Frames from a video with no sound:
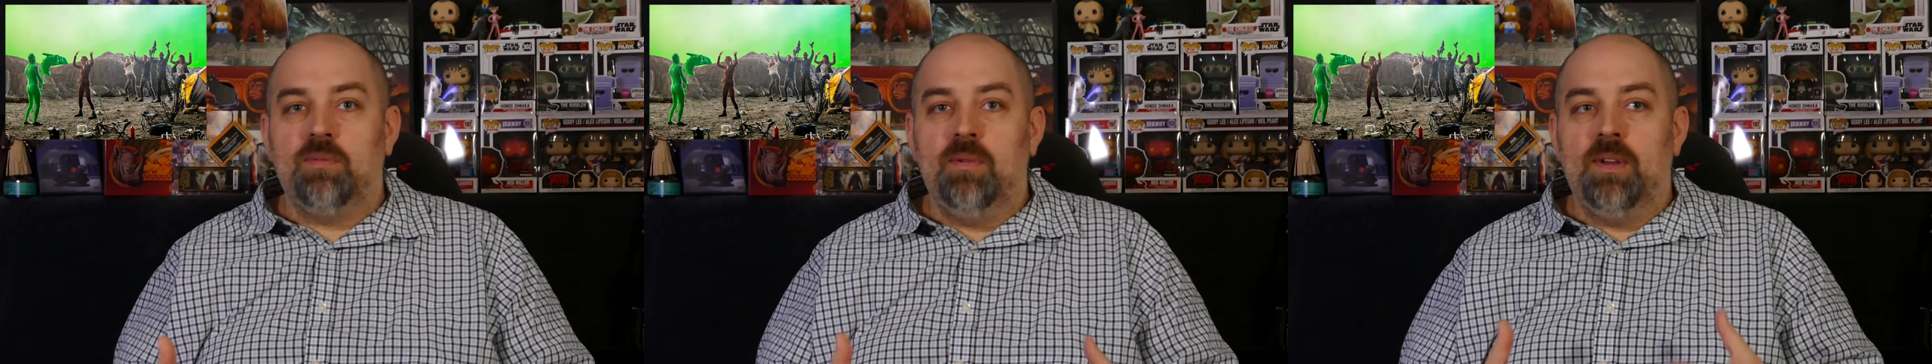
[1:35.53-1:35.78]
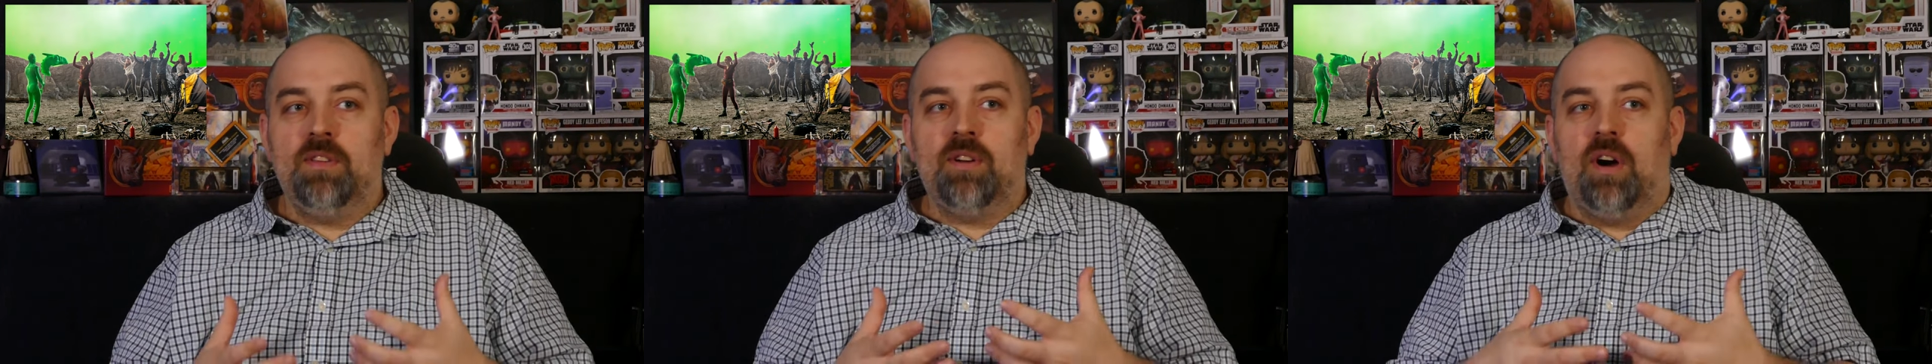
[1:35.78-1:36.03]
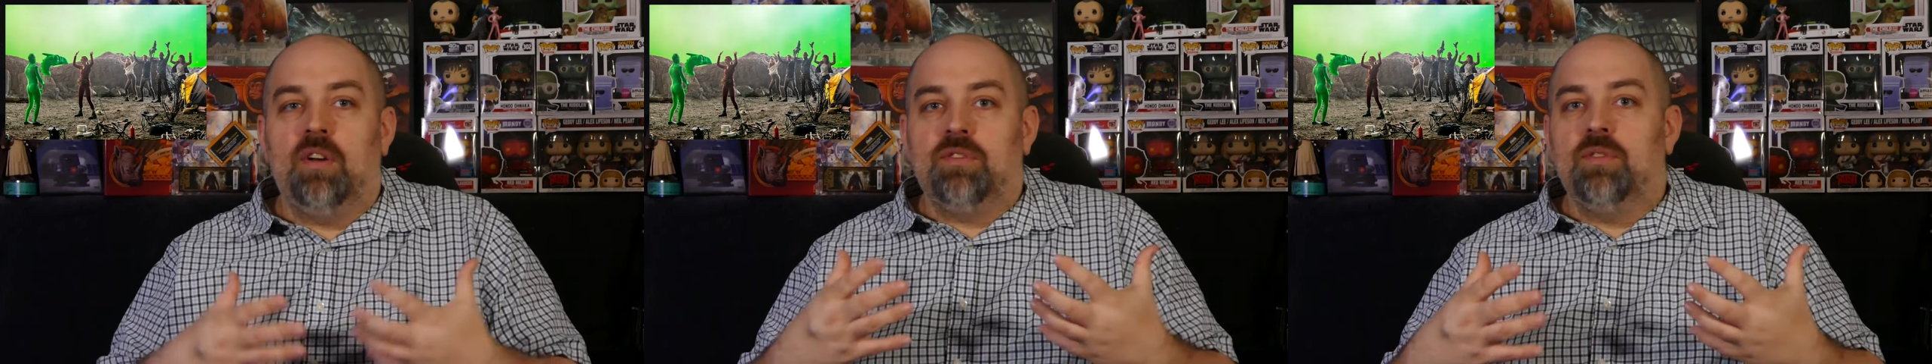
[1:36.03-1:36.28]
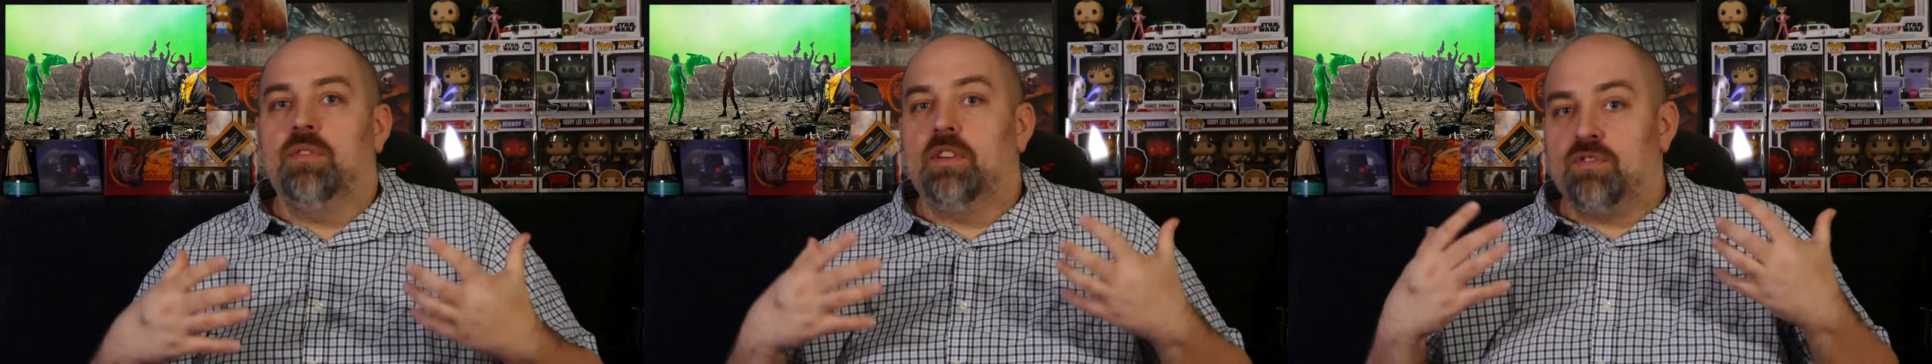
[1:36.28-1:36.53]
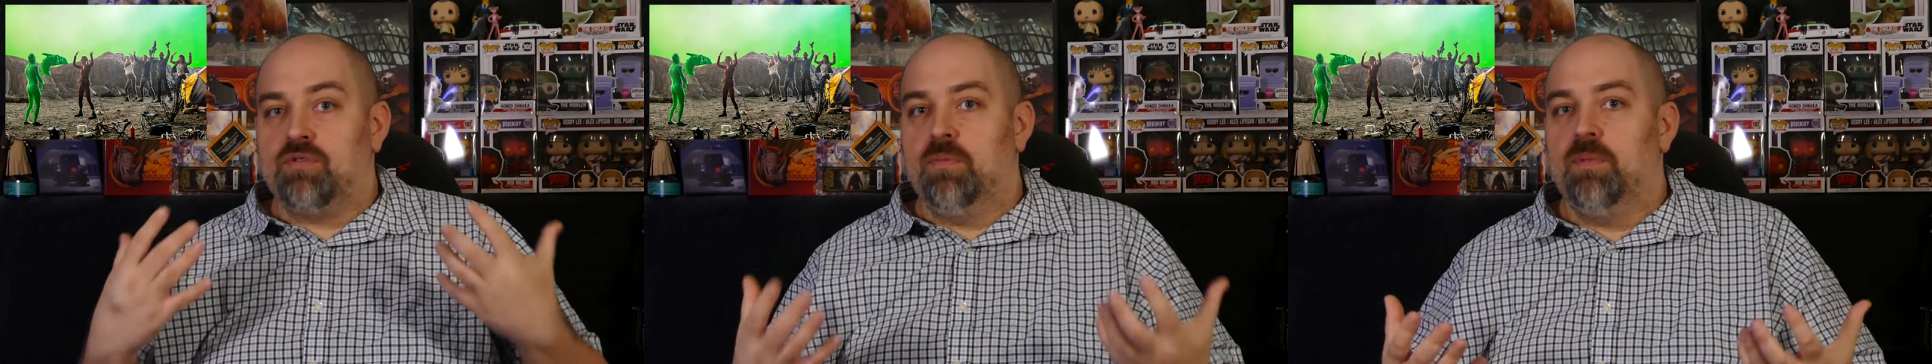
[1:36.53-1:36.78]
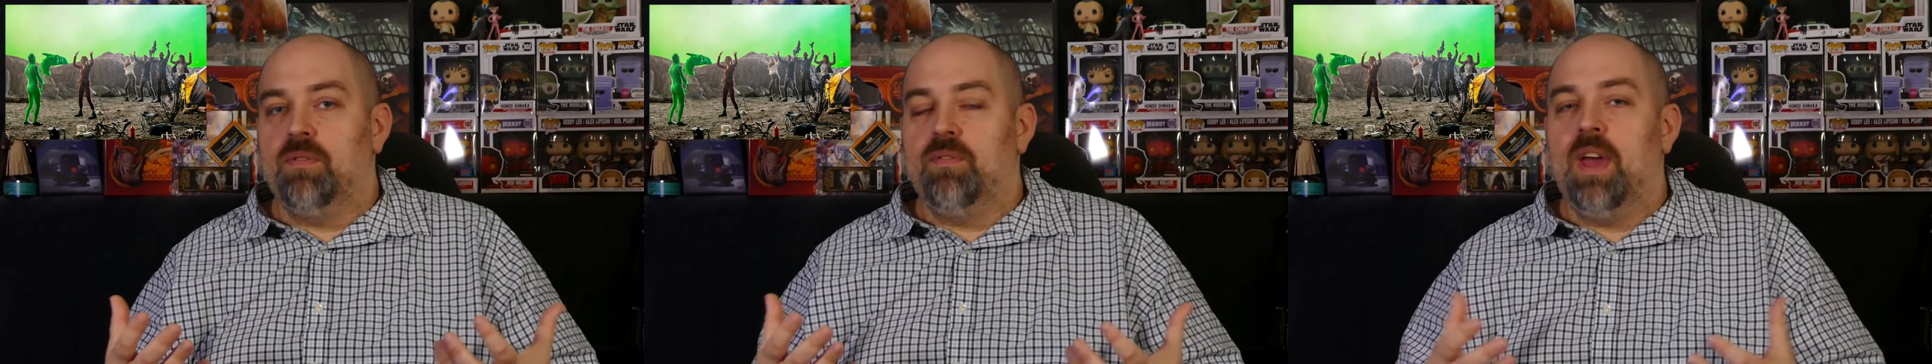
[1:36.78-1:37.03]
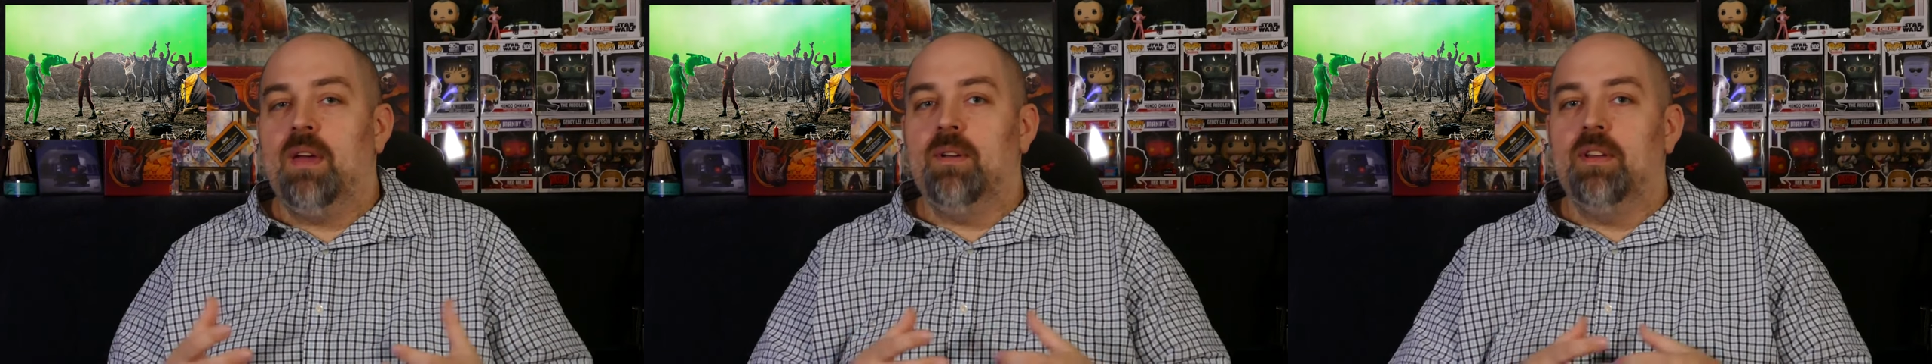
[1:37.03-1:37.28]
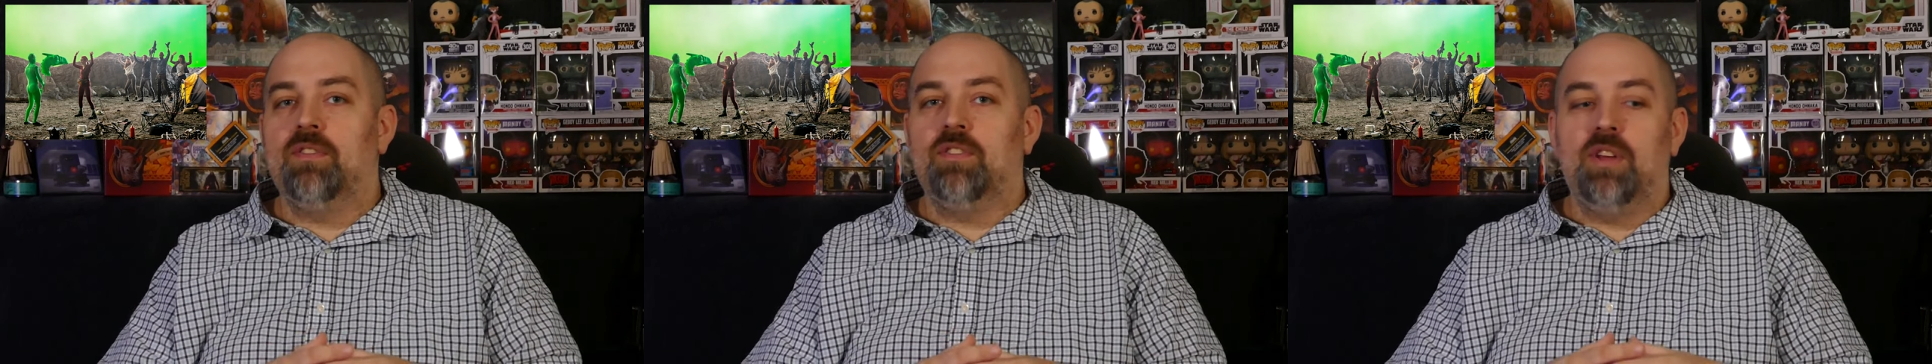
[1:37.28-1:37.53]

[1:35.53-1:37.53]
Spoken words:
movie is also extremely famous. So